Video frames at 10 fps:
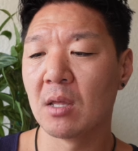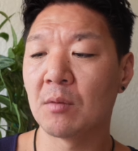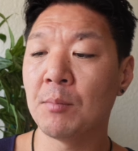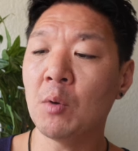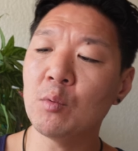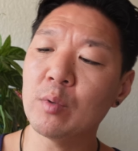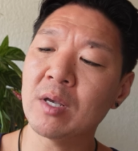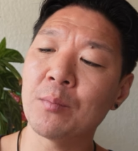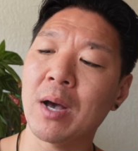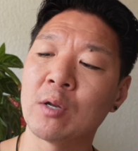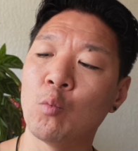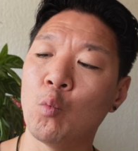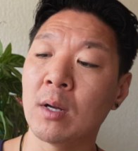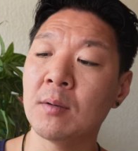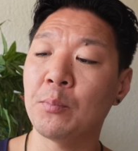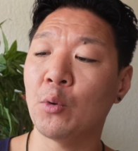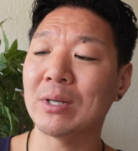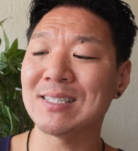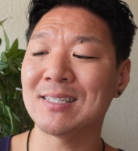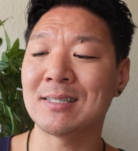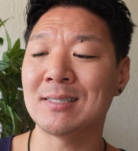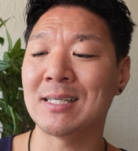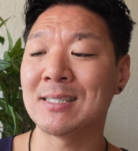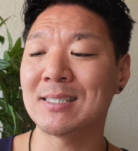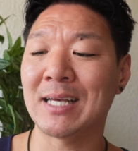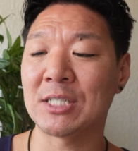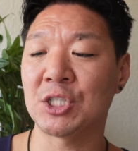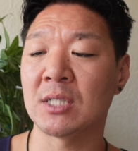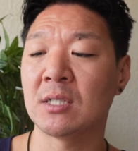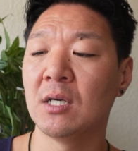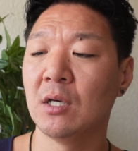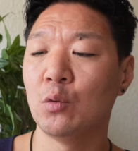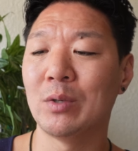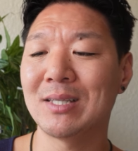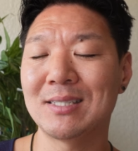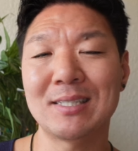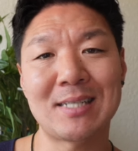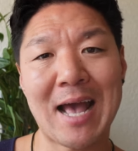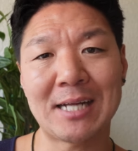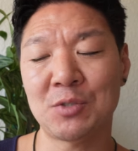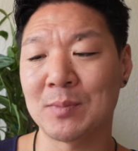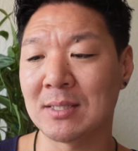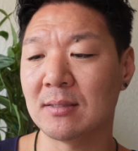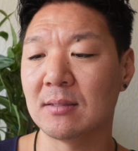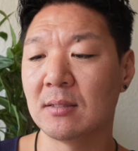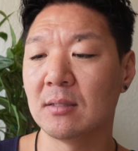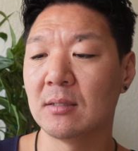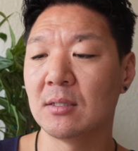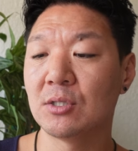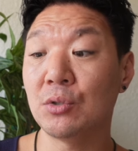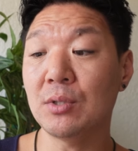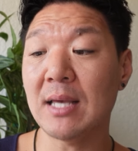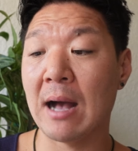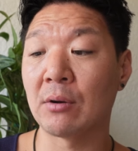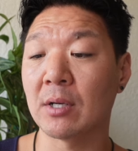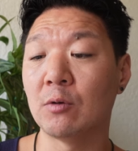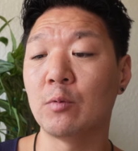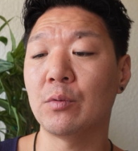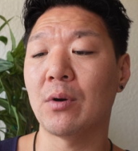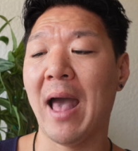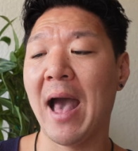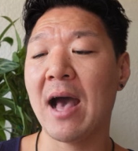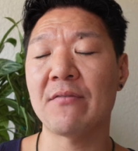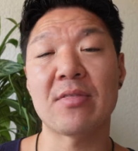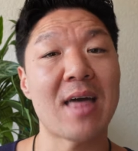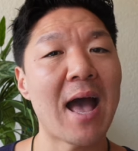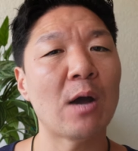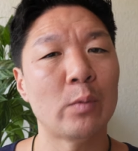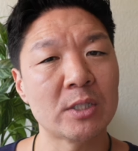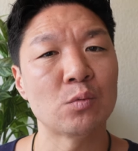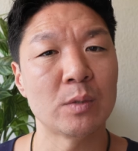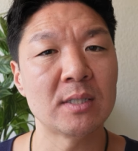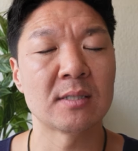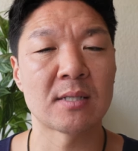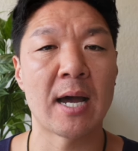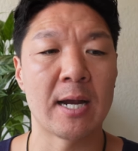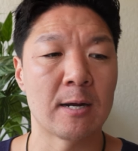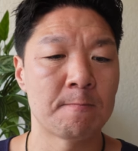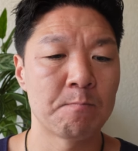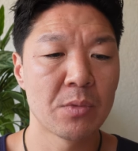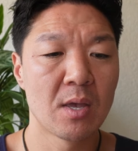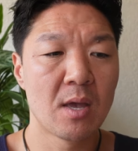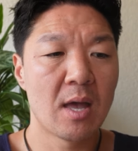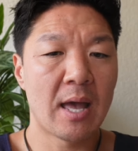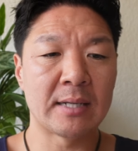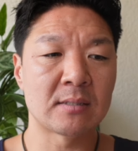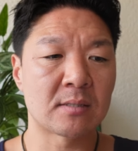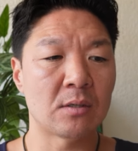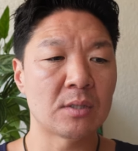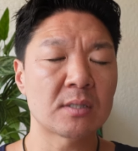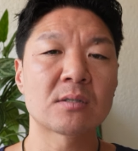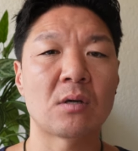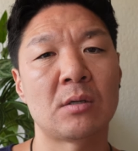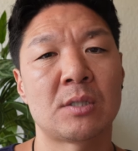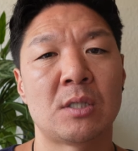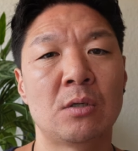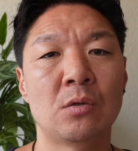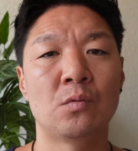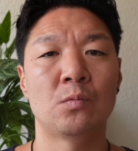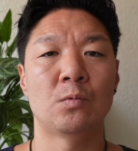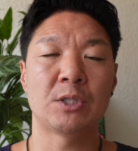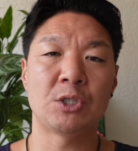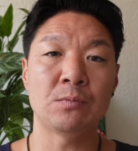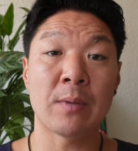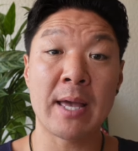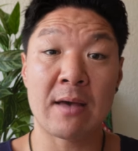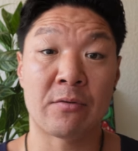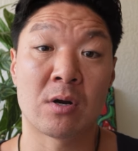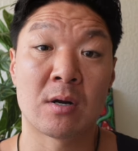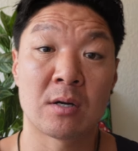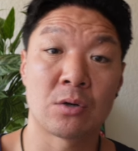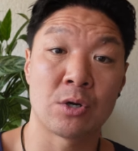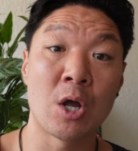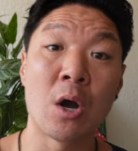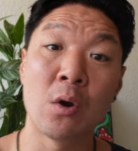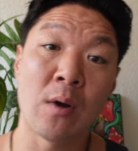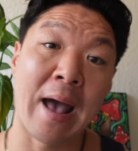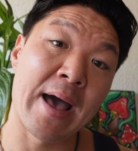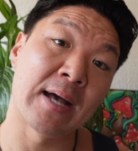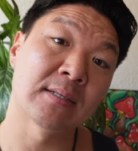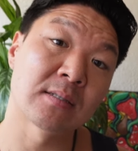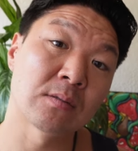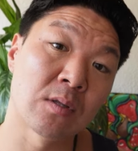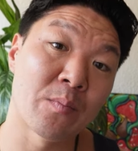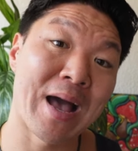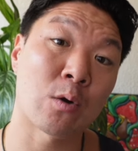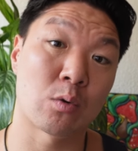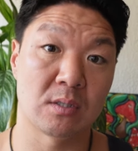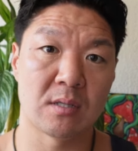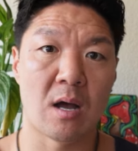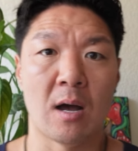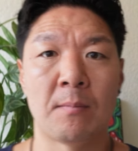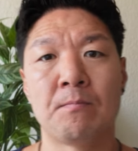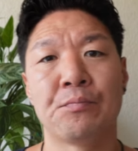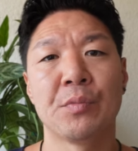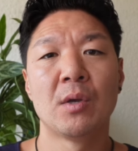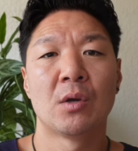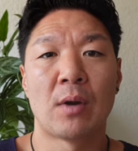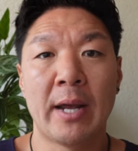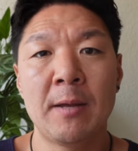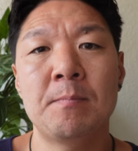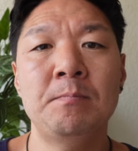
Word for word: The moment we combine one pointed intention with detachment to the outcome, we will have that which we desire. And so this is also what you may have heard or know as the backwards law, right?